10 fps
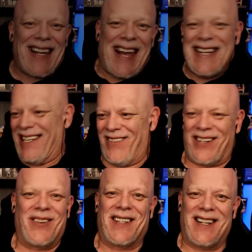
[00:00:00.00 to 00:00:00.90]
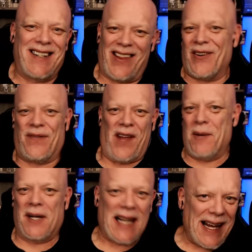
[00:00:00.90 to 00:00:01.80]
guys, here we go with another
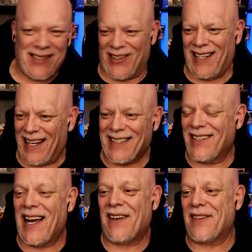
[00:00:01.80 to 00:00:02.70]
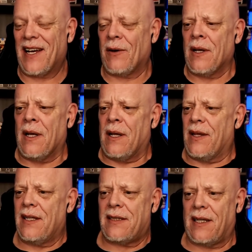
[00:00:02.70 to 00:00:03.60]
Family Guy, Try Not to Laugh. Now,
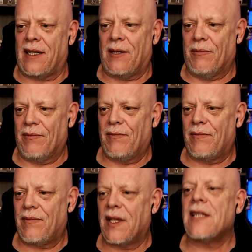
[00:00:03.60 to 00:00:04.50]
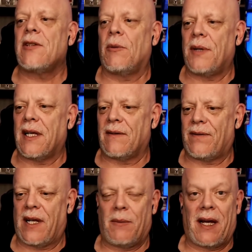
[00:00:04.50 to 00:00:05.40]
this opening
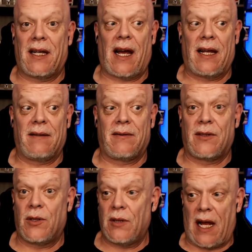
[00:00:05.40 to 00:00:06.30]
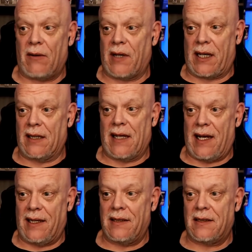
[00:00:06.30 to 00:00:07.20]
frame I do not
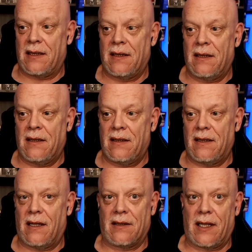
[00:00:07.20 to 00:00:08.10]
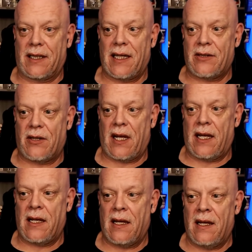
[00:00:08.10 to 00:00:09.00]
recognize, unlike
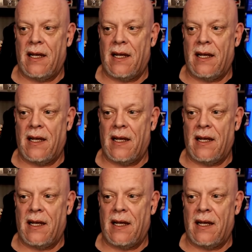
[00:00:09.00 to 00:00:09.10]
yesterday.